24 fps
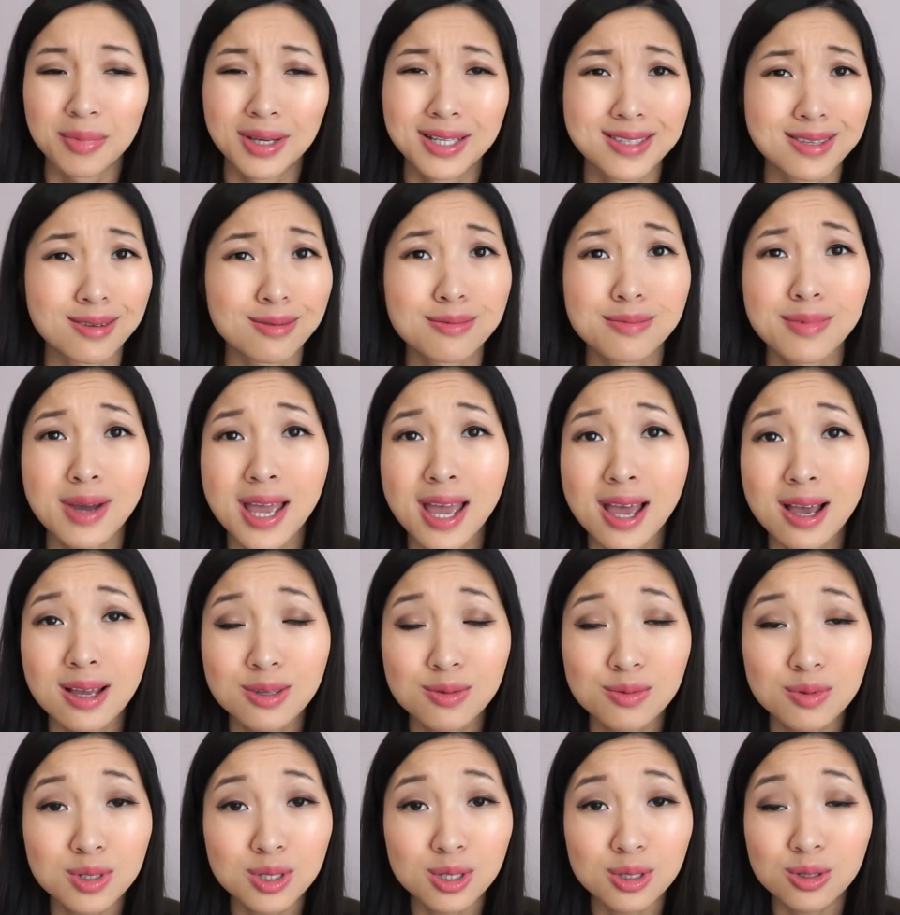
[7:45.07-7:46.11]
because my hands
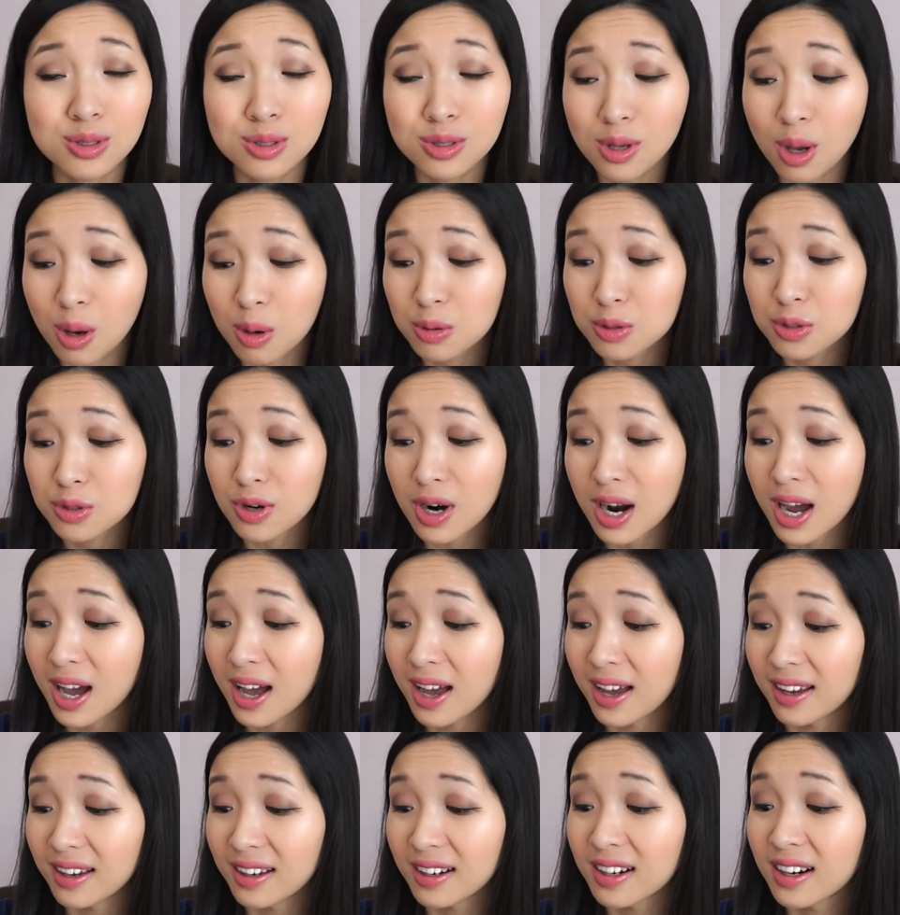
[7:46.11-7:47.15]
were just so
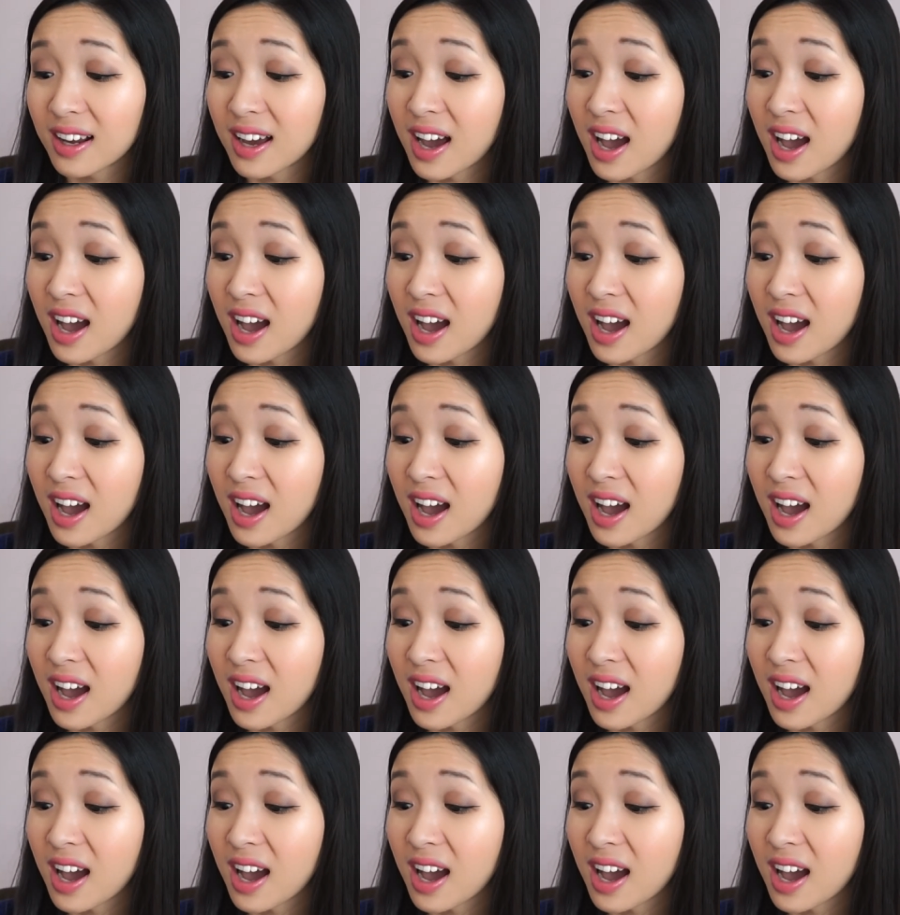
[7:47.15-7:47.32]
dry.